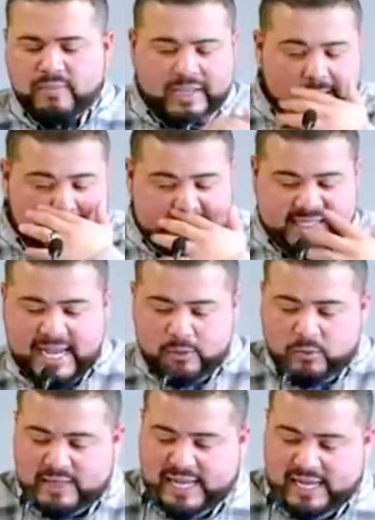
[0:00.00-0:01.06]
They get
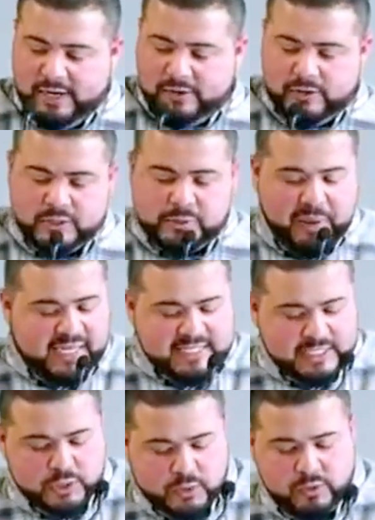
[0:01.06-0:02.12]
upset when they hear those
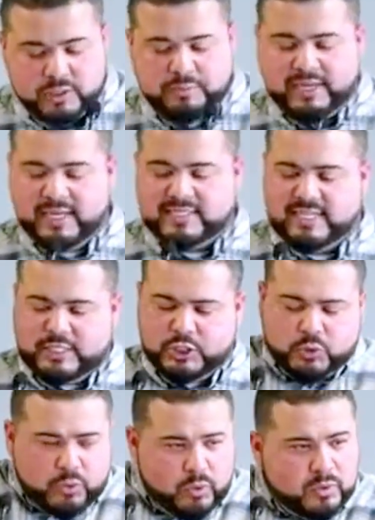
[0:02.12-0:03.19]
basic truths because it
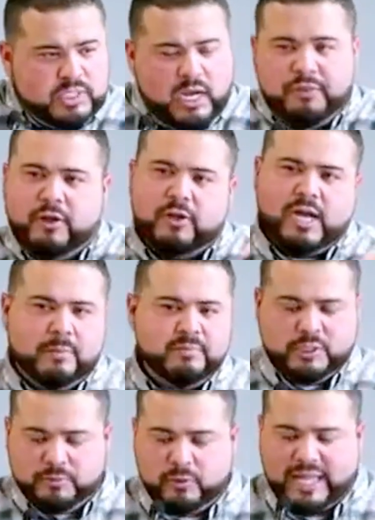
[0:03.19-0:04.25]
intrudes on their
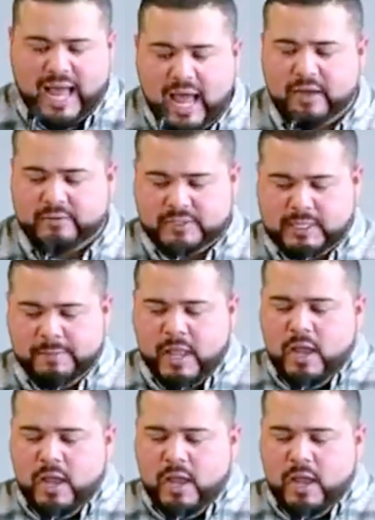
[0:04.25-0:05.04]
comfortable lives.